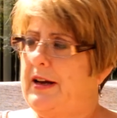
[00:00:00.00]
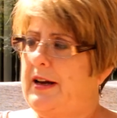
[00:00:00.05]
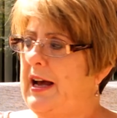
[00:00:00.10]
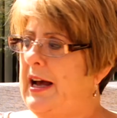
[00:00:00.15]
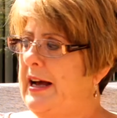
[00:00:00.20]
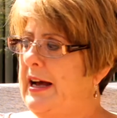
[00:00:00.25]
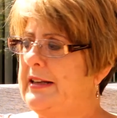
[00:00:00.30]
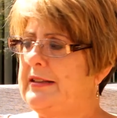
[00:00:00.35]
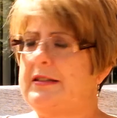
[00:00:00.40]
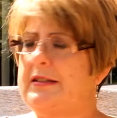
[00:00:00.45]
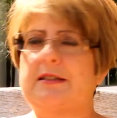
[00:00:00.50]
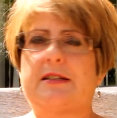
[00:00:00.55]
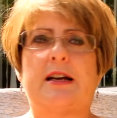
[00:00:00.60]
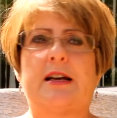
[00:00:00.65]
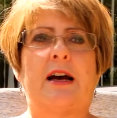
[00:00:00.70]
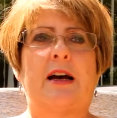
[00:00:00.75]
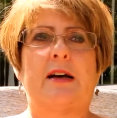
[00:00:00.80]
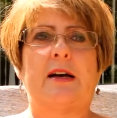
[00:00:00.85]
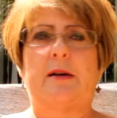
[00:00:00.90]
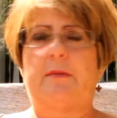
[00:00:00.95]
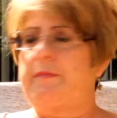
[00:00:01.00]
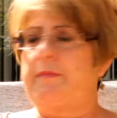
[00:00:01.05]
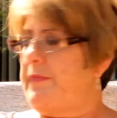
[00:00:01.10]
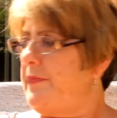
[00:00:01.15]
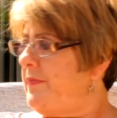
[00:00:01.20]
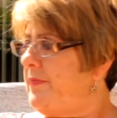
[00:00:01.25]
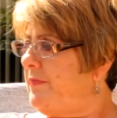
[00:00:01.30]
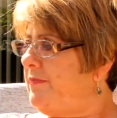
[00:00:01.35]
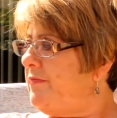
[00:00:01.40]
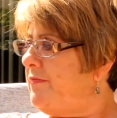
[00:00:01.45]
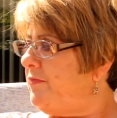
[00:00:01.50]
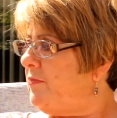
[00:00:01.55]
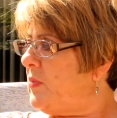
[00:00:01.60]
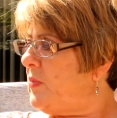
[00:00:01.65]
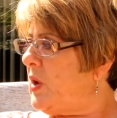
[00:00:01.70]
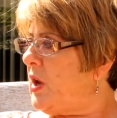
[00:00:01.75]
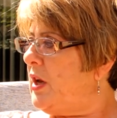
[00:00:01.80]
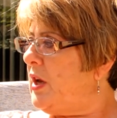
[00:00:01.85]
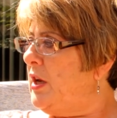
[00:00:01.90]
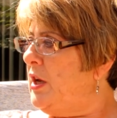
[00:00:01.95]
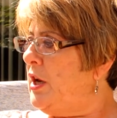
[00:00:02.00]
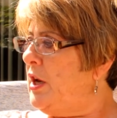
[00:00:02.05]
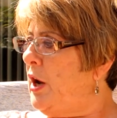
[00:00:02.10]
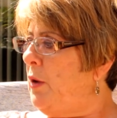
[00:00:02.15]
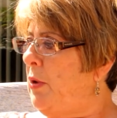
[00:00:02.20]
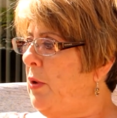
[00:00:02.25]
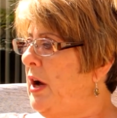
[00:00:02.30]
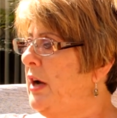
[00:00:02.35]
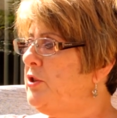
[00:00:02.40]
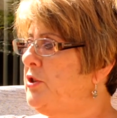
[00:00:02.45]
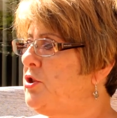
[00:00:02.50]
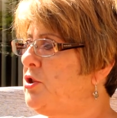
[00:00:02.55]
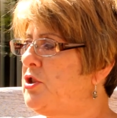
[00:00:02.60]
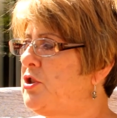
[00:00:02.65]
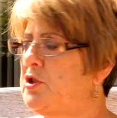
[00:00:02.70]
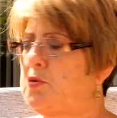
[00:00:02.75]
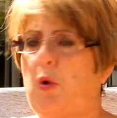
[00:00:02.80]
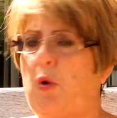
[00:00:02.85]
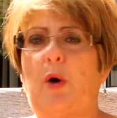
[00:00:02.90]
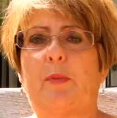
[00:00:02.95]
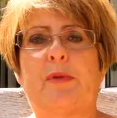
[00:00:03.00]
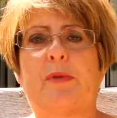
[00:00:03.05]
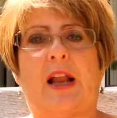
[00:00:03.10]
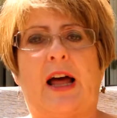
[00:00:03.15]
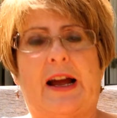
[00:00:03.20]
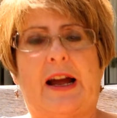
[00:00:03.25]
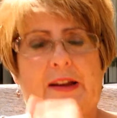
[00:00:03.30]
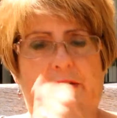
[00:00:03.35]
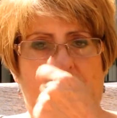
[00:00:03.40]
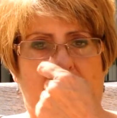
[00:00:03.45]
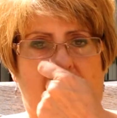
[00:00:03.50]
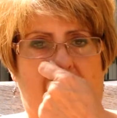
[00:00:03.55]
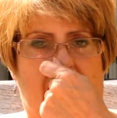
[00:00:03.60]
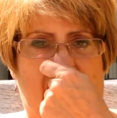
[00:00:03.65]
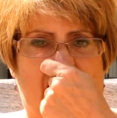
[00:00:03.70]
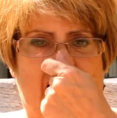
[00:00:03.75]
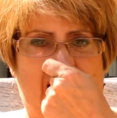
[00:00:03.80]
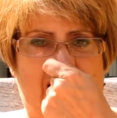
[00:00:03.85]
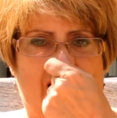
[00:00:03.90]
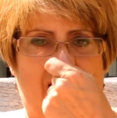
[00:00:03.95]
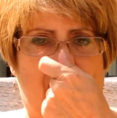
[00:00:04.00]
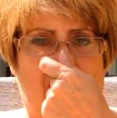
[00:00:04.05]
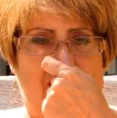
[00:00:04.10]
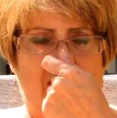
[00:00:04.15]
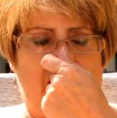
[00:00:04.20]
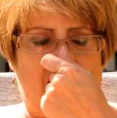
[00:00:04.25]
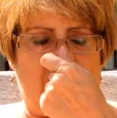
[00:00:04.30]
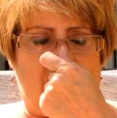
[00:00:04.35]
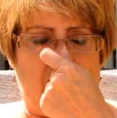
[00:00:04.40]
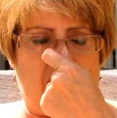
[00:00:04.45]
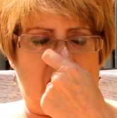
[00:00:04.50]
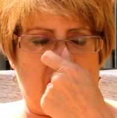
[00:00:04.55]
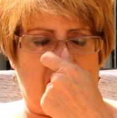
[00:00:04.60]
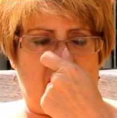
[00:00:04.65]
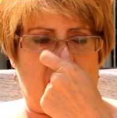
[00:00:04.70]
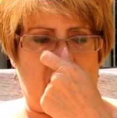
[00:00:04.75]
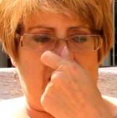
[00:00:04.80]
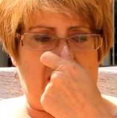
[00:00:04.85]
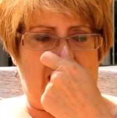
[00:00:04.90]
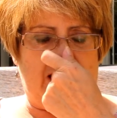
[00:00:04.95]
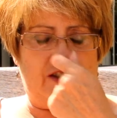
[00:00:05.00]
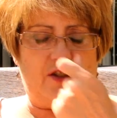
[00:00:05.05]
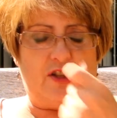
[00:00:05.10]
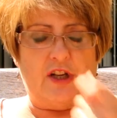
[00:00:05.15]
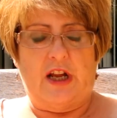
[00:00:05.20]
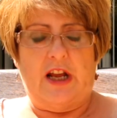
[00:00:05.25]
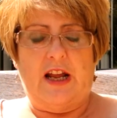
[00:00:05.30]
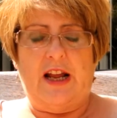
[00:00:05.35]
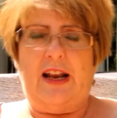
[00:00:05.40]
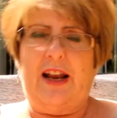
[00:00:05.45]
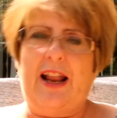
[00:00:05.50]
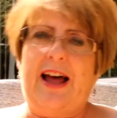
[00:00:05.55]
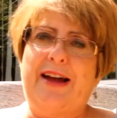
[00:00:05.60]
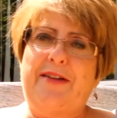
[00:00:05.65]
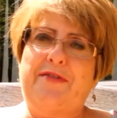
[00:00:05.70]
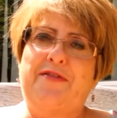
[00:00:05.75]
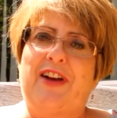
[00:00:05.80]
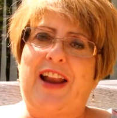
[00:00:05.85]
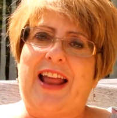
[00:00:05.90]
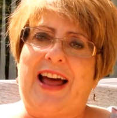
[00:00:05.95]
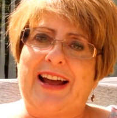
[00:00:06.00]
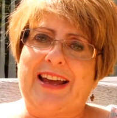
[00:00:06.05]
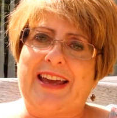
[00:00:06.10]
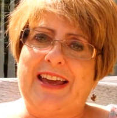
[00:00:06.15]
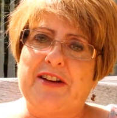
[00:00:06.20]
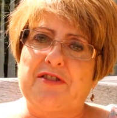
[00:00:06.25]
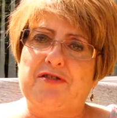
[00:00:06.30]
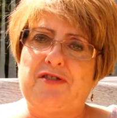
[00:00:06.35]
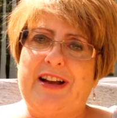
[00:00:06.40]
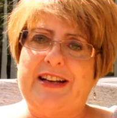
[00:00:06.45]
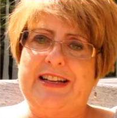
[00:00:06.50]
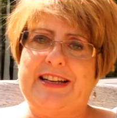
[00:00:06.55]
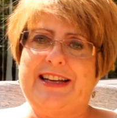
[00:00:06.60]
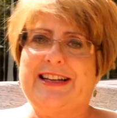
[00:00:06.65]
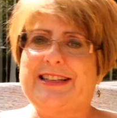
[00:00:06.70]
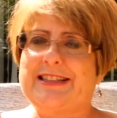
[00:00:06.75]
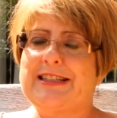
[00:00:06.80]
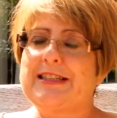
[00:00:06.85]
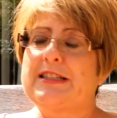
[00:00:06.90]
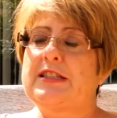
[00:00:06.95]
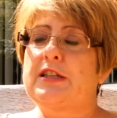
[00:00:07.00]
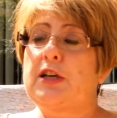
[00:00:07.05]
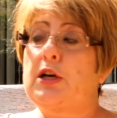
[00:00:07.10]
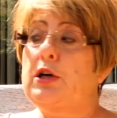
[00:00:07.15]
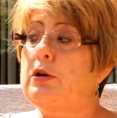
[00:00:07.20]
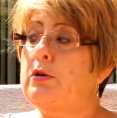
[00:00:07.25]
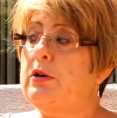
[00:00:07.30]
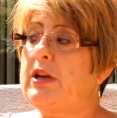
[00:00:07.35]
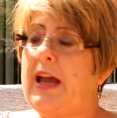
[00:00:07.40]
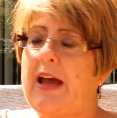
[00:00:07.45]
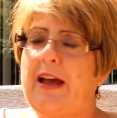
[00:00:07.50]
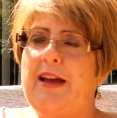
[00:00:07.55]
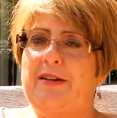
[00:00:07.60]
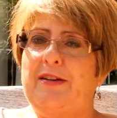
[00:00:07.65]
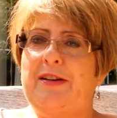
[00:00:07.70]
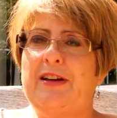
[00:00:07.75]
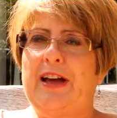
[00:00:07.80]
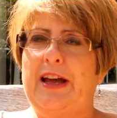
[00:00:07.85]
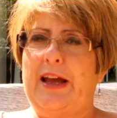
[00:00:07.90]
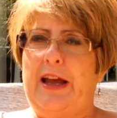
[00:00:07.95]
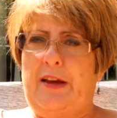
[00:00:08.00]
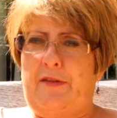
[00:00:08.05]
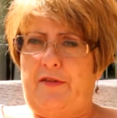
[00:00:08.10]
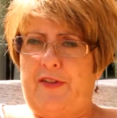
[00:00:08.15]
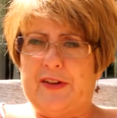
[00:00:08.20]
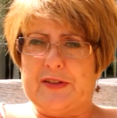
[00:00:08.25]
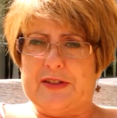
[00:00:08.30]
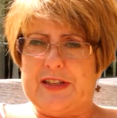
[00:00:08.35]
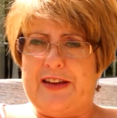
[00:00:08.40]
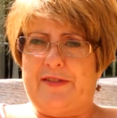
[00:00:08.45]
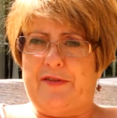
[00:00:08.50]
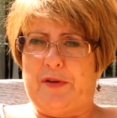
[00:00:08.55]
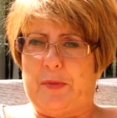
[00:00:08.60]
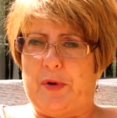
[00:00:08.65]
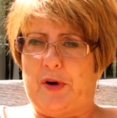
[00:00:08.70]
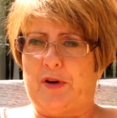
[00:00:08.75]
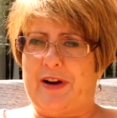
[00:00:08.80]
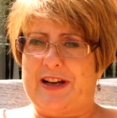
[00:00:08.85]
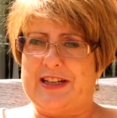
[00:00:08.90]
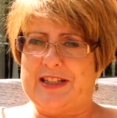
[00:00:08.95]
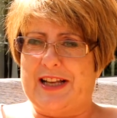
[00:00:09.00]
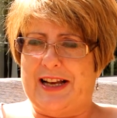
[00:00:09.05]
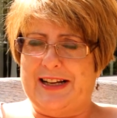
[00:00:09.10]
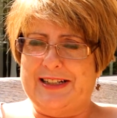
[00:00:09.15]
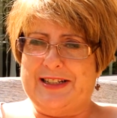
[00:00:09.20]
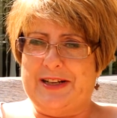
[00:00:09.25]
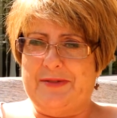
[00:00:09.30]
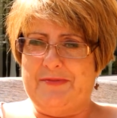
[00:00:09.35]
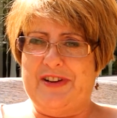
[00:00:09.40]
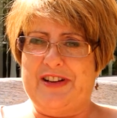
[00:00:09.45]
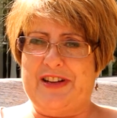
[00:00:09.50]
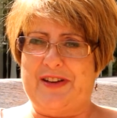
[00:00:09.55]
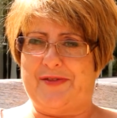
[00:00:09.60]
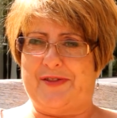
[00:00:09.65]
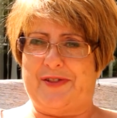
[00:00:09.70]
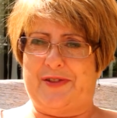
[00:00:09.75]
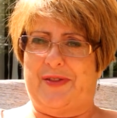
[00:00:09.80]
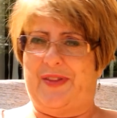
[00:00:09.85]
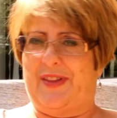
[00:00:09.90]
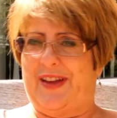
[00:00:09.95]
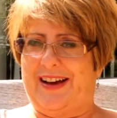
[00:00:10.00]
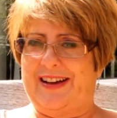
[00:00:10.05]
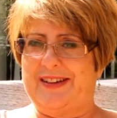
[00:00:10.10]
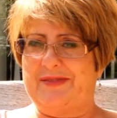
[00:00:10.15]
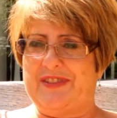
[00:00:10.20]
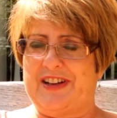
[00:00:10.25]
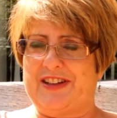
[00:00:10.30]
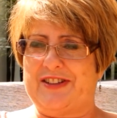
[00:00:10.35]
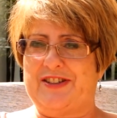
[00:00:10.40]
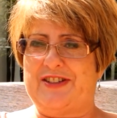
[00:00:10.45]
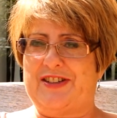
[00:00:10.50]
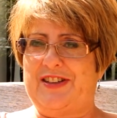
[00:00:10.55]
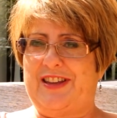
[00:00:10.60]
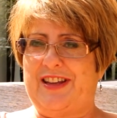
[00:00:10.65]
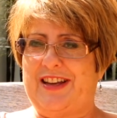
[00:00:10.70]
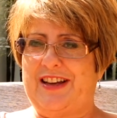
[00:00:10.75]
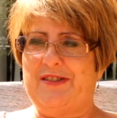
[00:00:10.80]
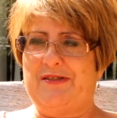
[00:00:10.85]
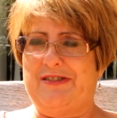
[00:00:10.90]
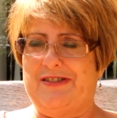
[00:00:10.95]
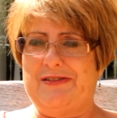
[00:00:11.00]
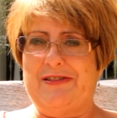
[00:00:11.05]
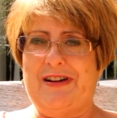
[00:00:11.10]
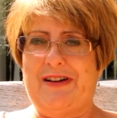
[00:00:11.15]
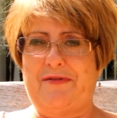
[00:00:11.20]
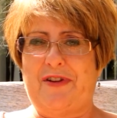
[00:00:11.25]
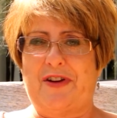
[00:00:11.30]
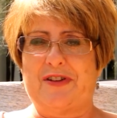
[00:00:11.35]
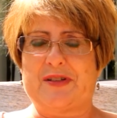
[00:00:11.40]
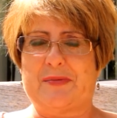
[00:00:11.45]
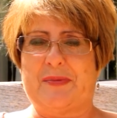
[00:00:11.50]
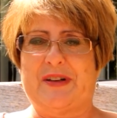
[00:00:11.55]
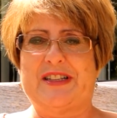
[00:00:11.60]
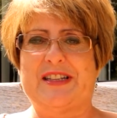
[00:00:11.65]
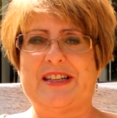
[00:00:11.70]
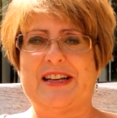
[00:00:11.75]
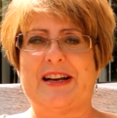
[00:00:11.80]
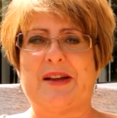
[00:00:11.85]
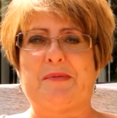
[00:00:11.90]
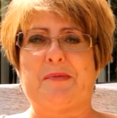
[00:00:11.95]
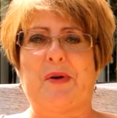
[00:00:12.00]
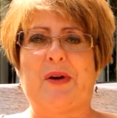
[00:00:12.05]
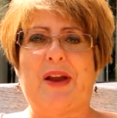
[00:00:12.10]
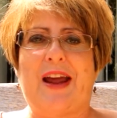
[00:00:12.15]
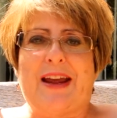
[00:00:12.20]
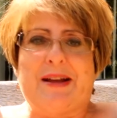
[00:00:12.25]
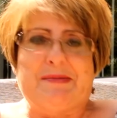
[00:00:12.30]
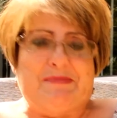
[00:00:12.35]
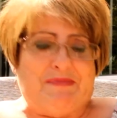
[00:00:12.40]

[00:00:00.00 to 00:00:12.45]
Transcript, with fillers: And um, you know, I just swap like for like in, excuse me, I've got like for like in credits. So yeah, it feels even more exciting when you've done that, because you think, oh, I've not spent any money.